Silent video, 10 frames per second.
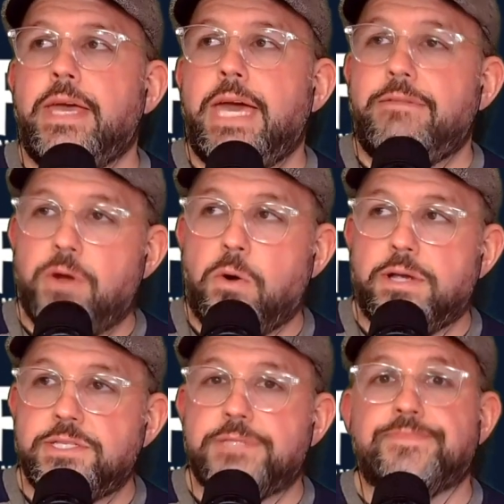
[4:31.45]
And of
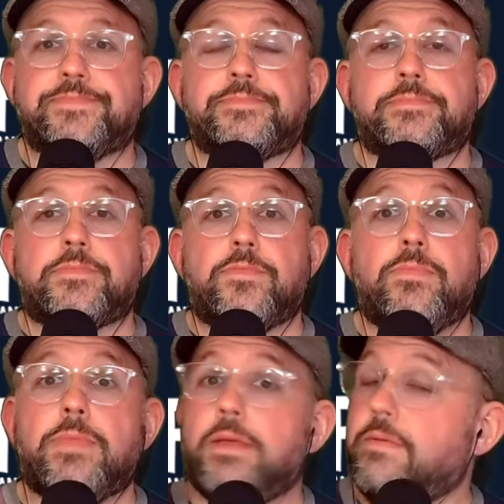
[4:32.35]
course,
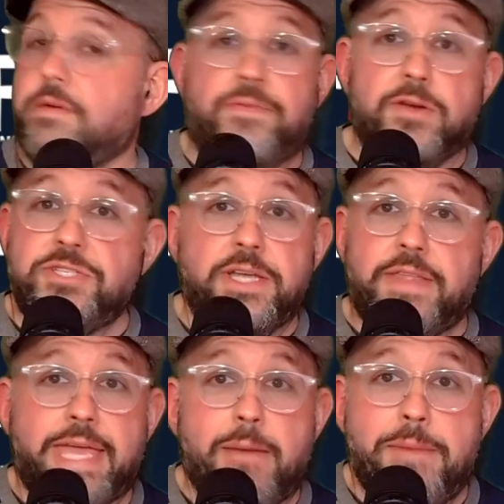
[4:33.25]
the first year
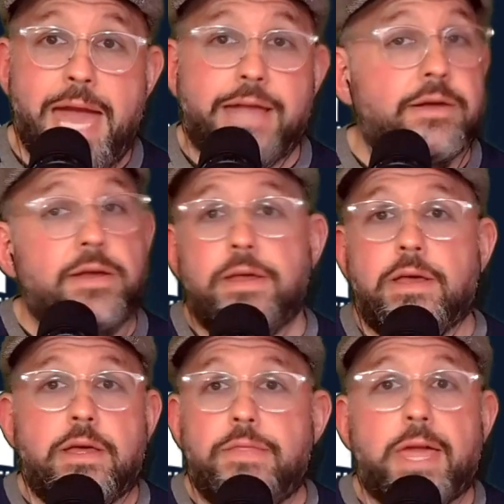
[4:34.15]
they get Mac,
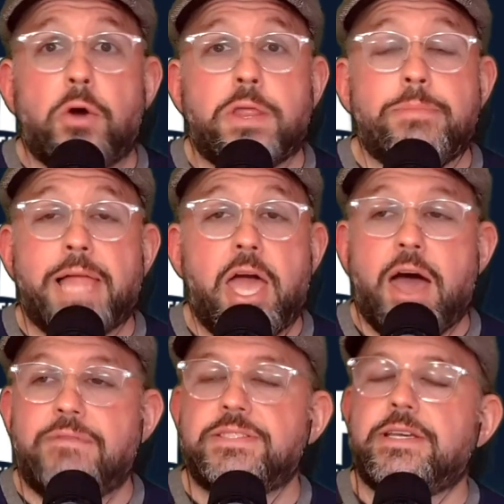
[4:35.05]
they go to the
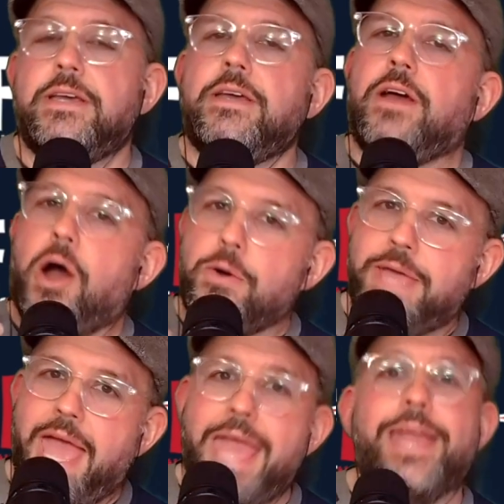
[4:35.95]
playoffs.
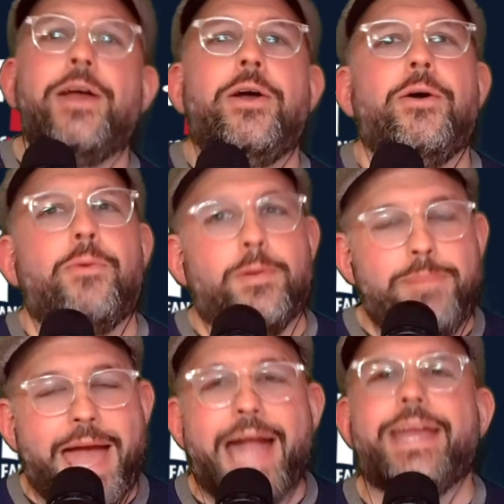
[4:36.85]
Okay, we're
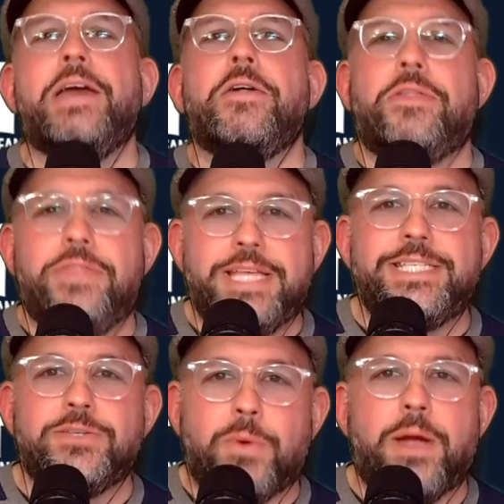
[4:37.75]
back. This
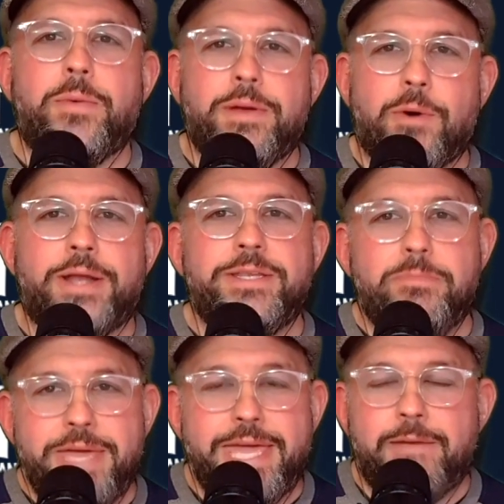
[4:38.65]
is where we want to
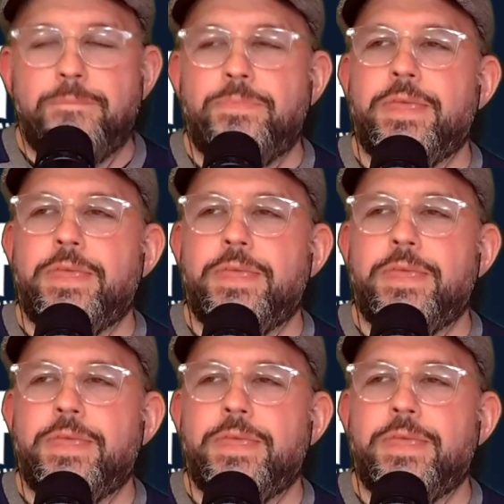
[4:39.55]
be.